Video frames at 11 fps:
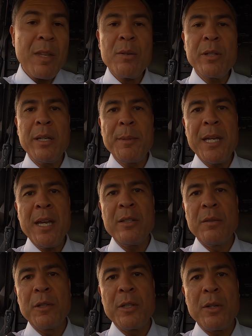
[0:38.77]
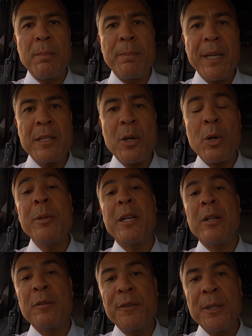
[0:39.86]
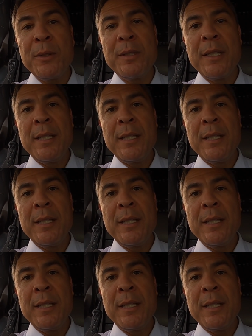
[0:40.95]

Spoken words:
We're gonna be heading over to Biggs Army Airfield